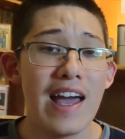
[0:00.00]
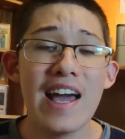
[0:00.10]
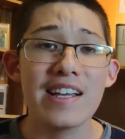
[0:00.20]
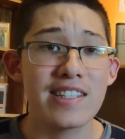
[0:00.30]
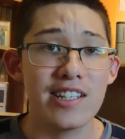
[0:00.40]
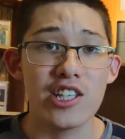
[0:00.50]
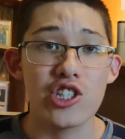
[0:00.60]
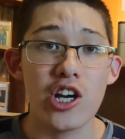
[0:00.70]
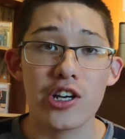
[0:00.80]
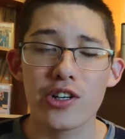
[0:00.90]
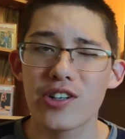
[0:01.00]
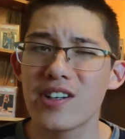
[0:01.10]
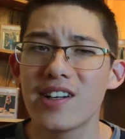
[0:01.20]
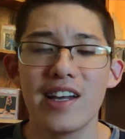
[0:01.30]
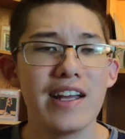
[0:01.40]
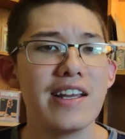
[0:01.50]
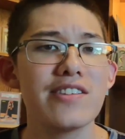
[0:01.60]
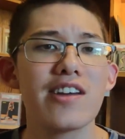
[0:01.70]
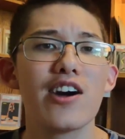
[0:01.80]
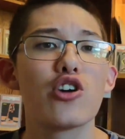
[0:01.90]
excellent dunker, and
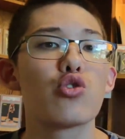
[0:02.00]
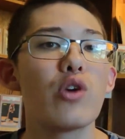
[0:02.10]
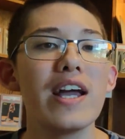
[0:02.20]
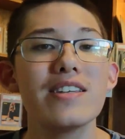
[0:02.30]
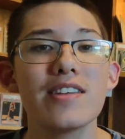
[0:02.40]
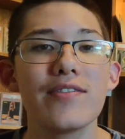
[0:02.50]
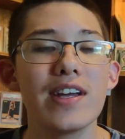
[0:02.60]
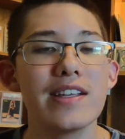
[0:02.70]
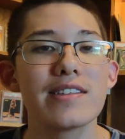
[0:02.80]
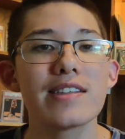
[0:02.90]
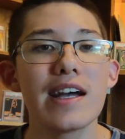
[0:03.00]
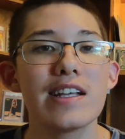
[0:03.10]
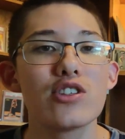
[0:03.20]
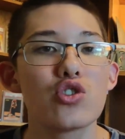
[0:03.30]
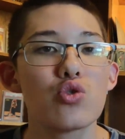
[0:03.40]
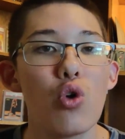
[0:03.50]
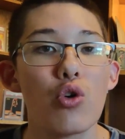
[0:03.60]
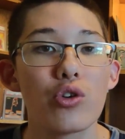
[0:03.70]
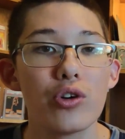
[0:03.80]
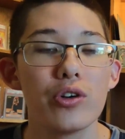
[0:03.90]
he's an aggressive inside
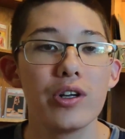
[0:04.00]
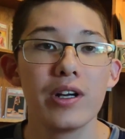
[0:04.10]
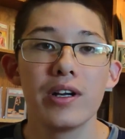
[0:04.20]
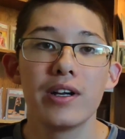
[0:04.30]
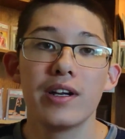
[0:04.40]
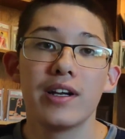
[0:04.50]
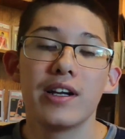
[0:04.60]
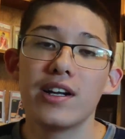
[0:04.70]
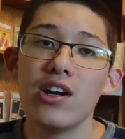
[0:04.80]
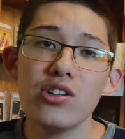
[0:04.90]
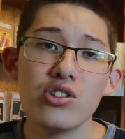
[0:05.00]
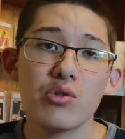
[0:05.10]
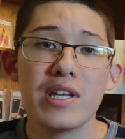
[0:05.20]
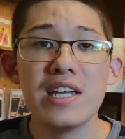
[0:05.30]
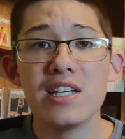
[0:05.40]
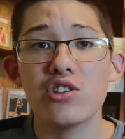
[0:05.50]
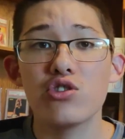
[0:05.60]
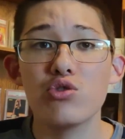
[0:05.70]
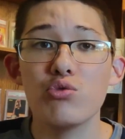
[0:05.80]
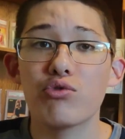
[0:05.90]
scorer. And also, he can
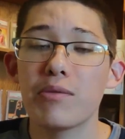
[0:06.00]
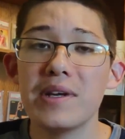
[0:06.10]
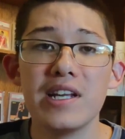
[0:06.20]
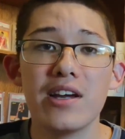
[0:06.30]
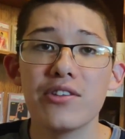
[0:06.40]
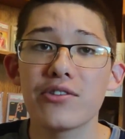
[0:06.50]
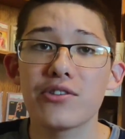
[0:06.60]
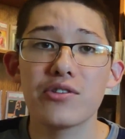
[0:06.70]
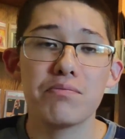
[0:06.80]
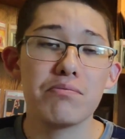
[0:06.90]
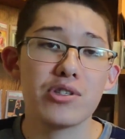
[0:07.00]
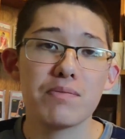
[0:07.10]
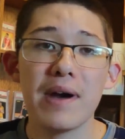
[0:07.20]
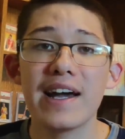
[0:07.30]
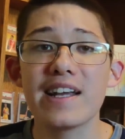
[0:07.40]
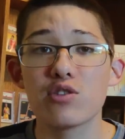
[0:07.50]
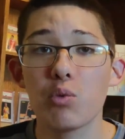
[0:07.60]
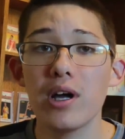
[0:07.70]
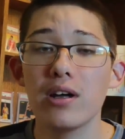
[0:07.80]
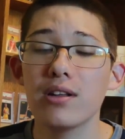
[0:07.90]
shoot from any other spot as
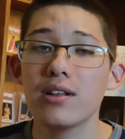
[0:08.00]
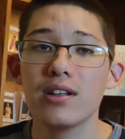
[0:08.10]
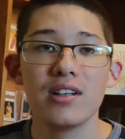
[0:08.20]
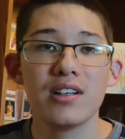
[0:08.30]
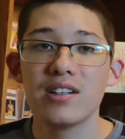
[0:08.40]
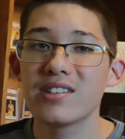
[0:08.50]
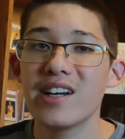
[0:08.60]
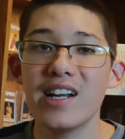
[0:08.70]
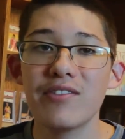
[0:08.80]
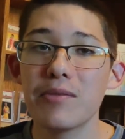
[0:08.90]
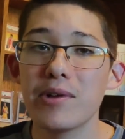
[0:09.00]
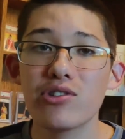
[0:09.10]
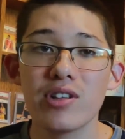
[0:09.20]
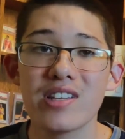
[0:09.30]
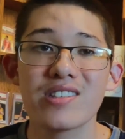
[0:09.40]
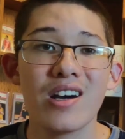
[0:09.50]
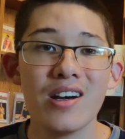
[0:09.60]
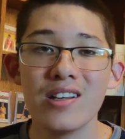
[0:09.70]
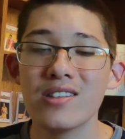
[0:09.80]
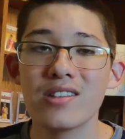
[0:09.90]
well. Donovan Mitchell has
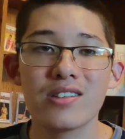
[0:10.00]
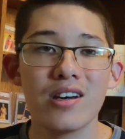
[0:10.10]
tons and